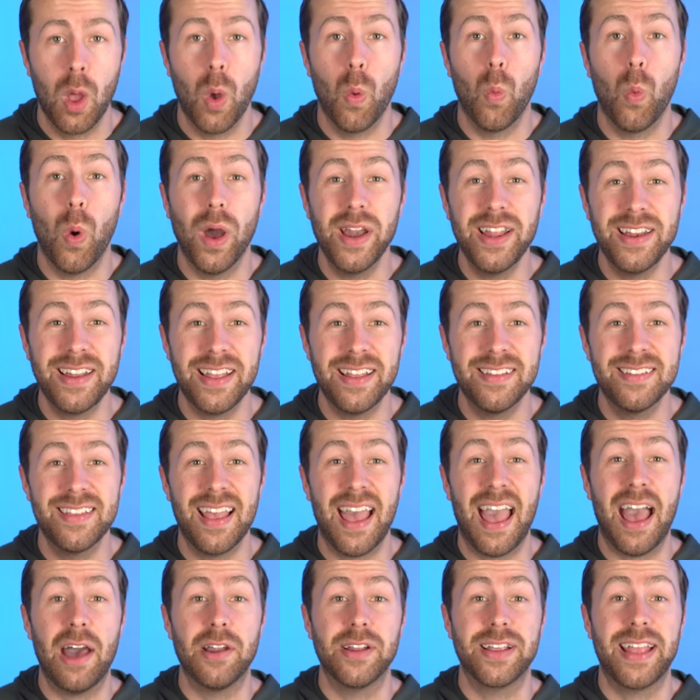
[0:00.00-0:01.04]
what it is,
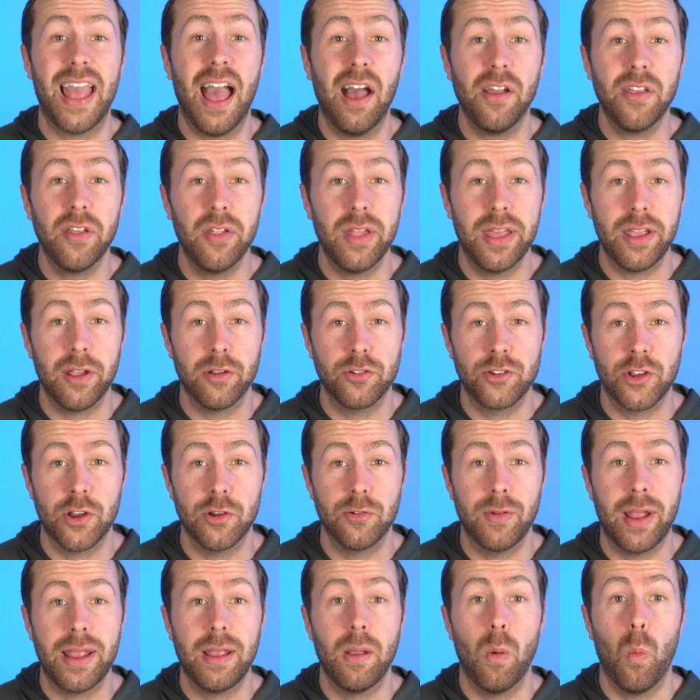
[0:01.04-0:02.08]
how to calculate your churn
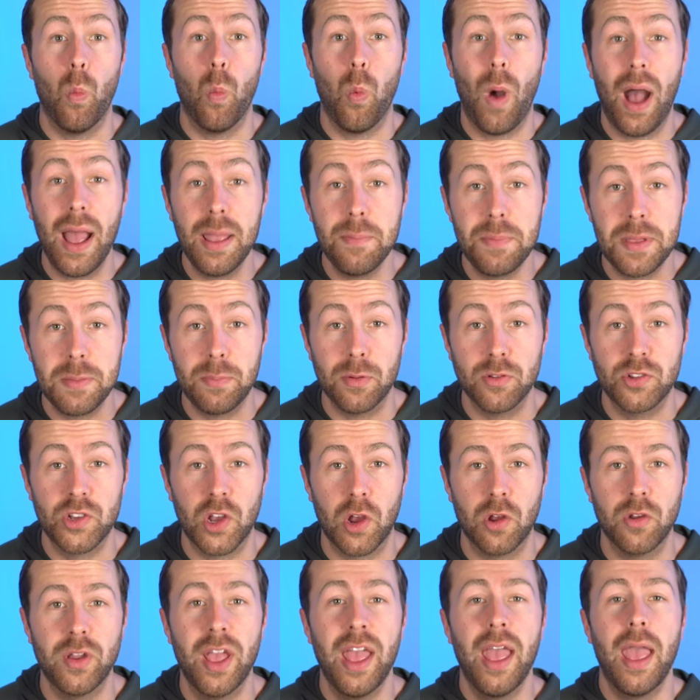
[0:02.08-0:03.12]
rate, why people
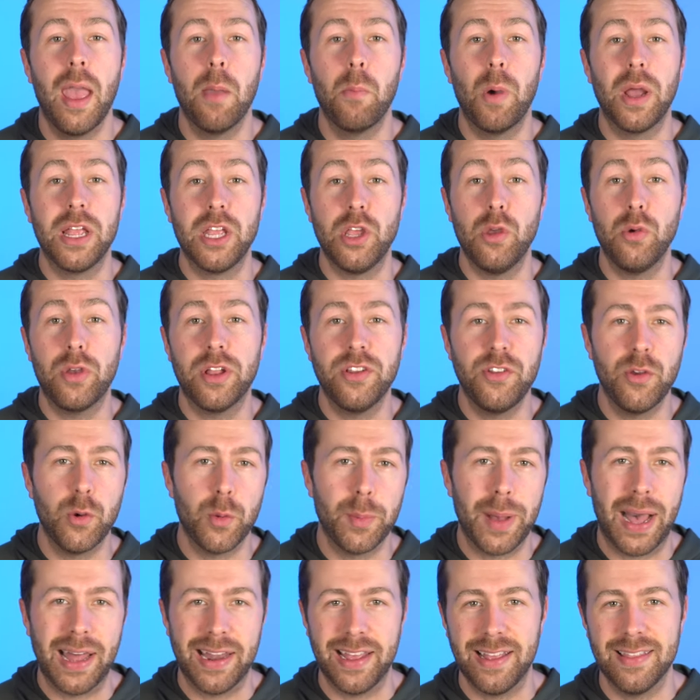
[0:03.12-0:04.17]
churn, and what you can do
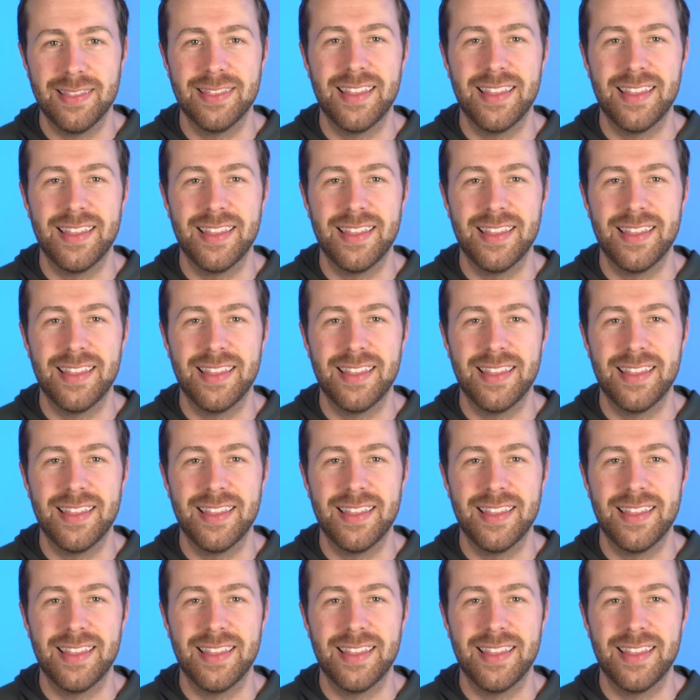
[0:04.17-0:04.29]
about it.